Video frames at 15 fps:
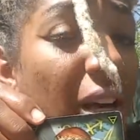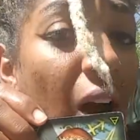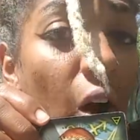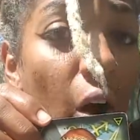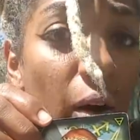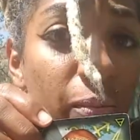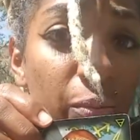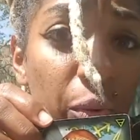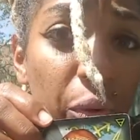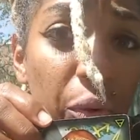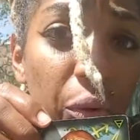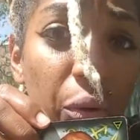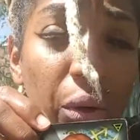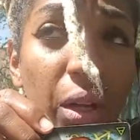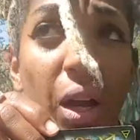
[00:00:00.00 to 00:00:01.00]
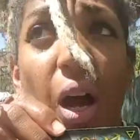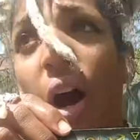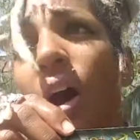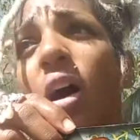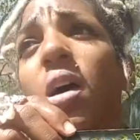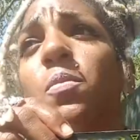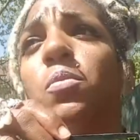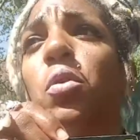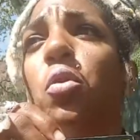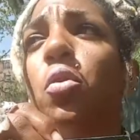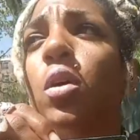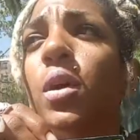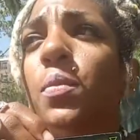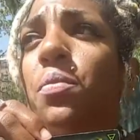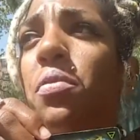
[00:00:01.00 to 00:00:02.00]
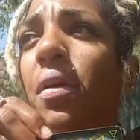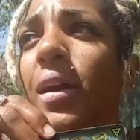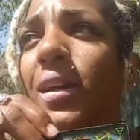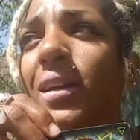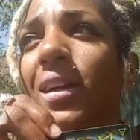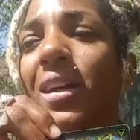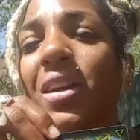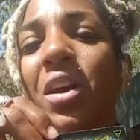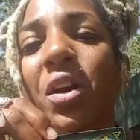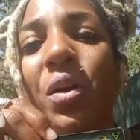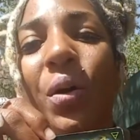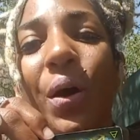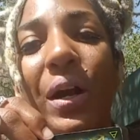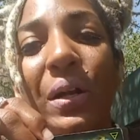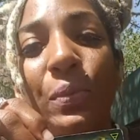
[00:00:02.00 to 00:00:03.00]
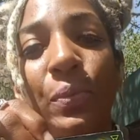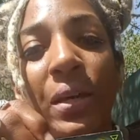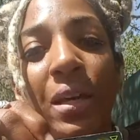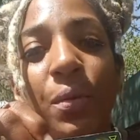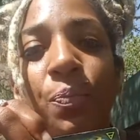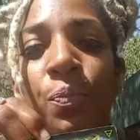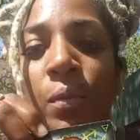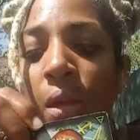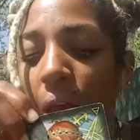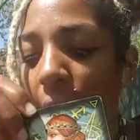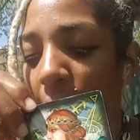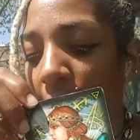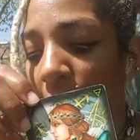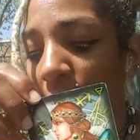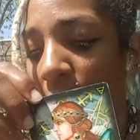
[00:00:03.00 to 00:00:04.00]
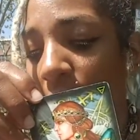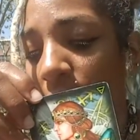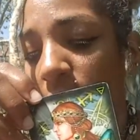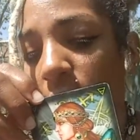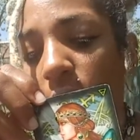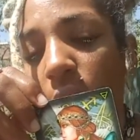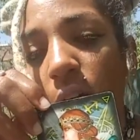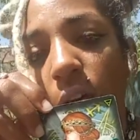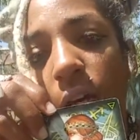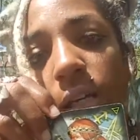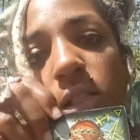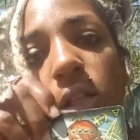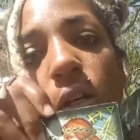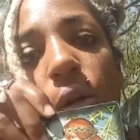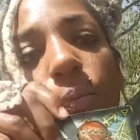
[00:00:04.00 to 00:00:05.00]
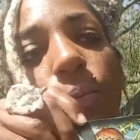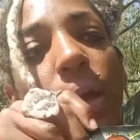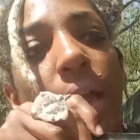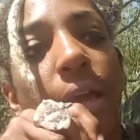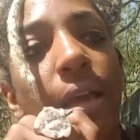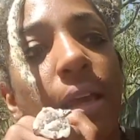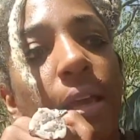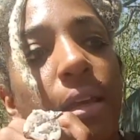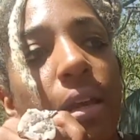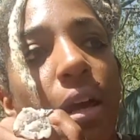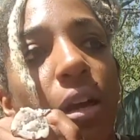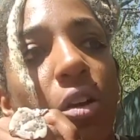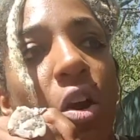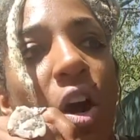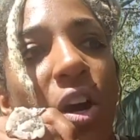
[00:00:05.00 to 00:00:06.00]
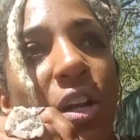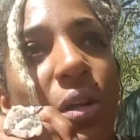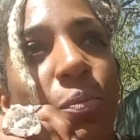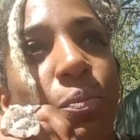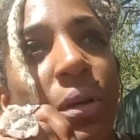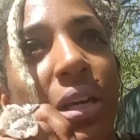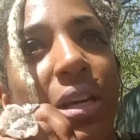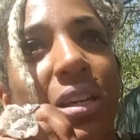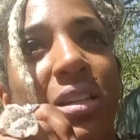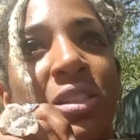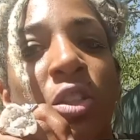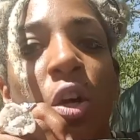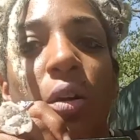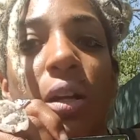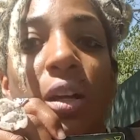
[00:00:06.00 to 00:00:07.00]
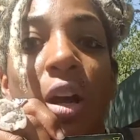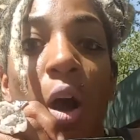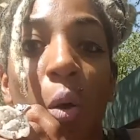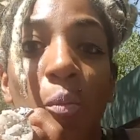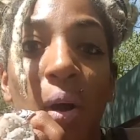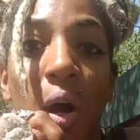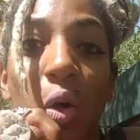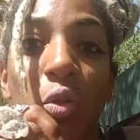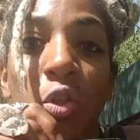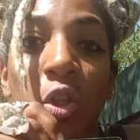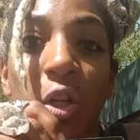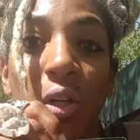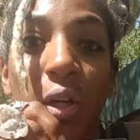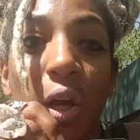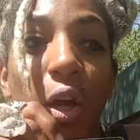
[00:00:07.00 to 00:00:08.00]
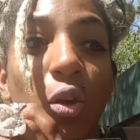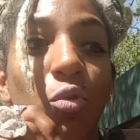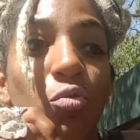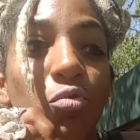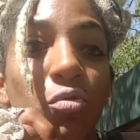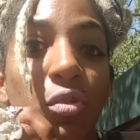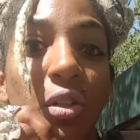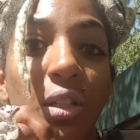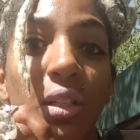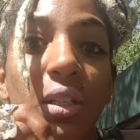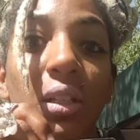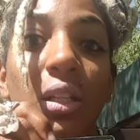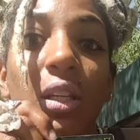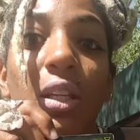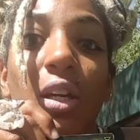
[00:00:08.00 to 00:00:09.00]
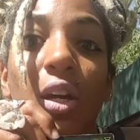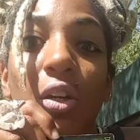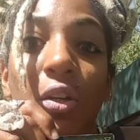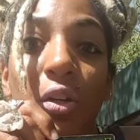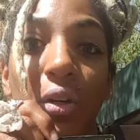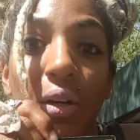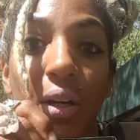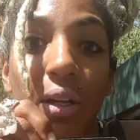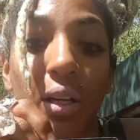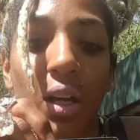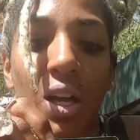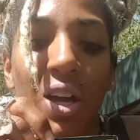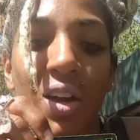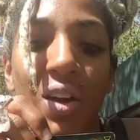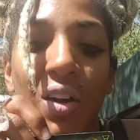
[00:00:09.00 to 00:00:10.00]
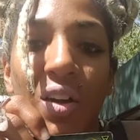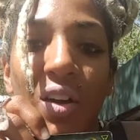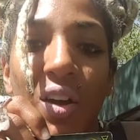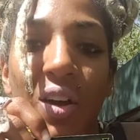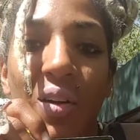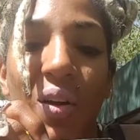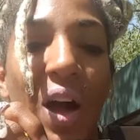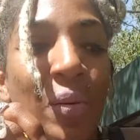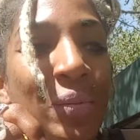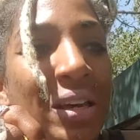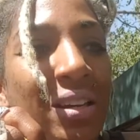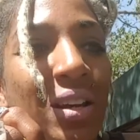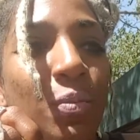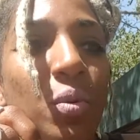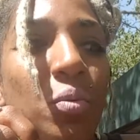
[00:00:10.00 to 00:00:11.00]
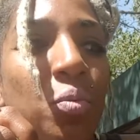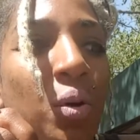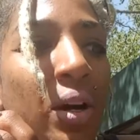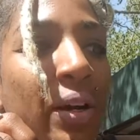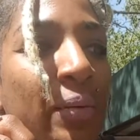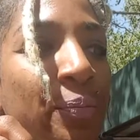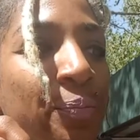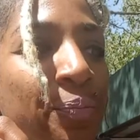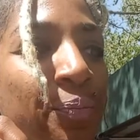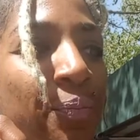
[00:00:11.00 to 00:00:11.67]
humble, pregnant Cardi B. And Cardi B is going to come out looking really good. Number one,